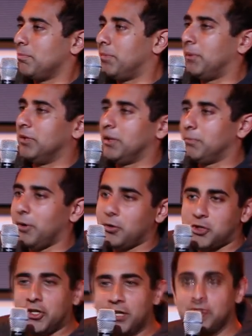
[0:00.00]
bubbling
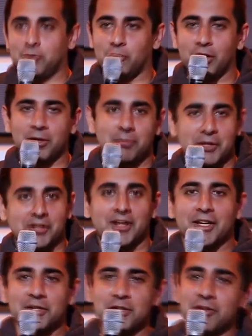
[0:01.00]
potion and you run up and
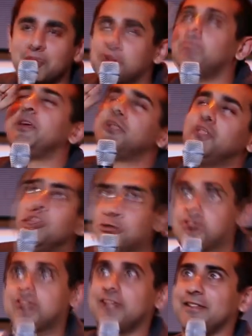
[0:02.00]
you give it to a patient, they
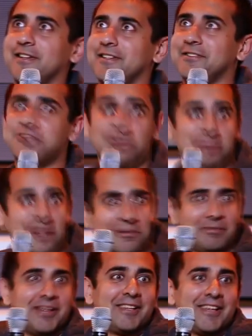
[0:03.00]
drink it and they jump out
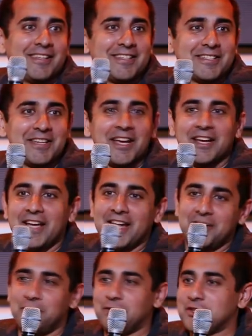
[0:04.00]
of bed like this,
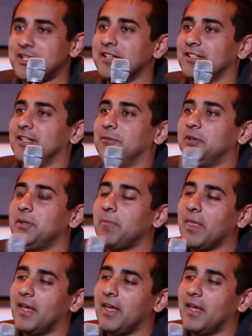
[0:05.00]
and you've just healed them, right?